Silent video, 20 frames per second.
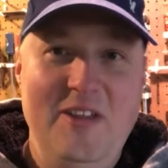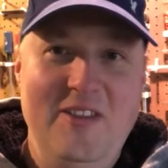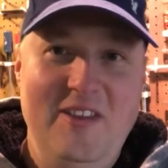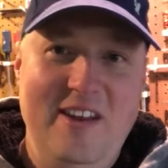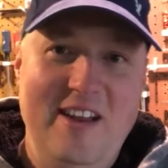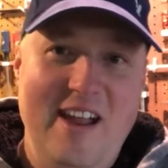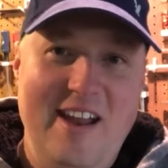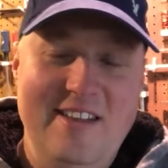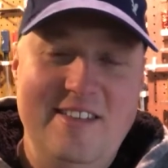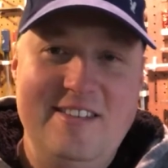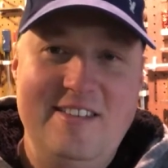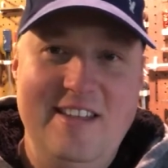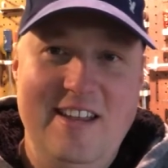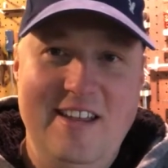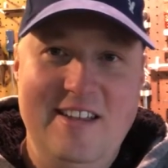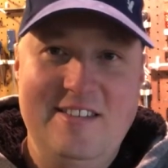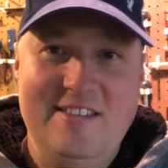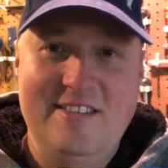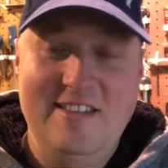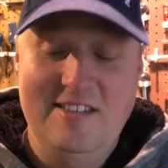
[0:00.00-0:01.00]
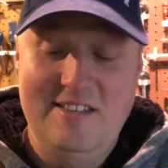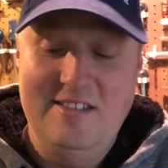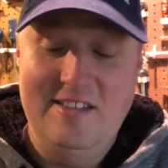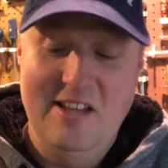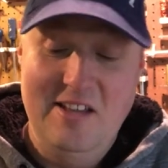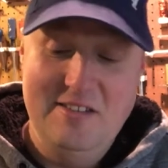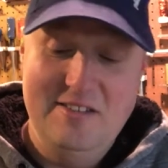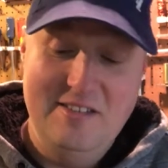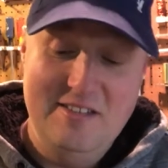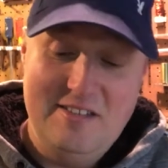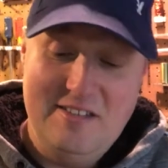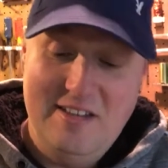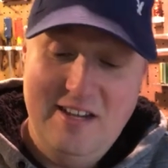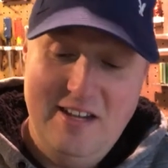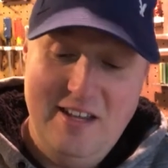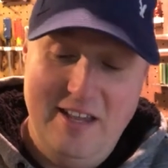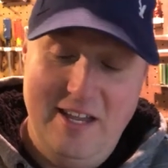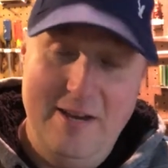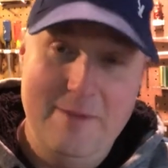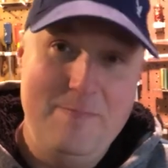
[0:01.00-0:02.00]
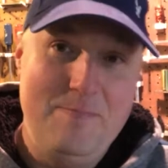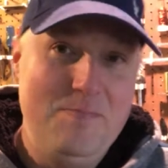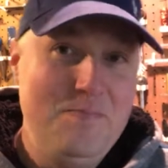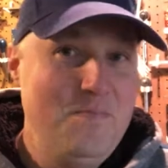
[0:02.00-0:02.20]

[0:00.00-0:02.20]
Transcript: in the United States, that sells this taillight.